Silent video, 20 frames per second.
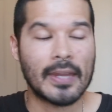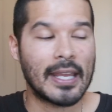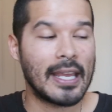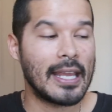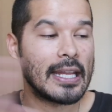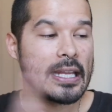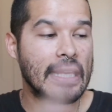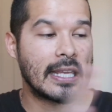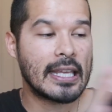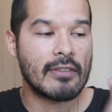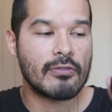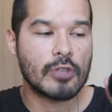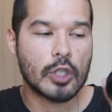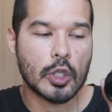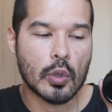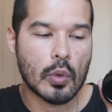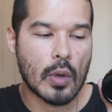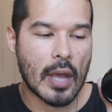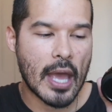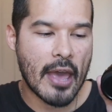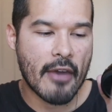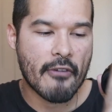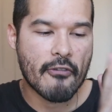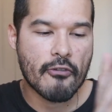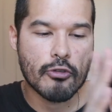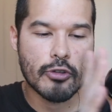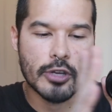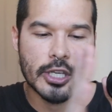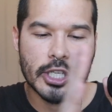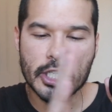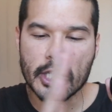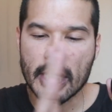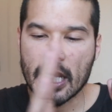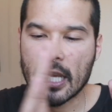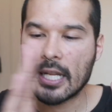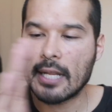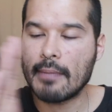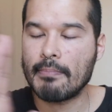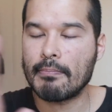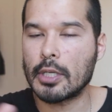it gives you every
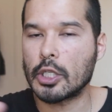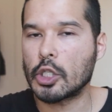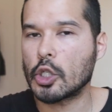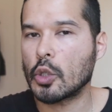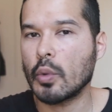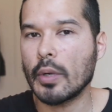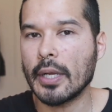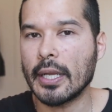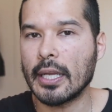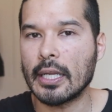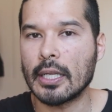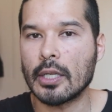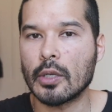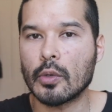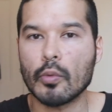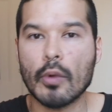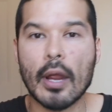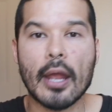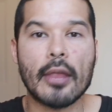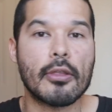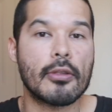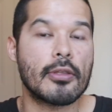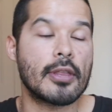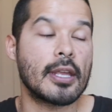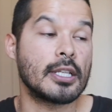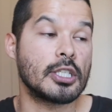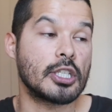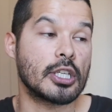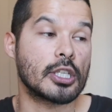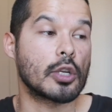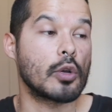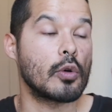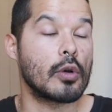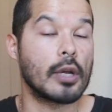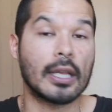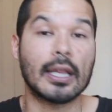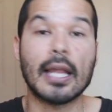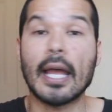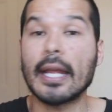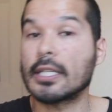shade in between, rather than just
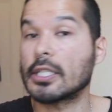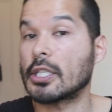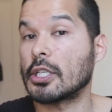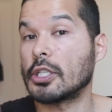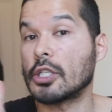going light to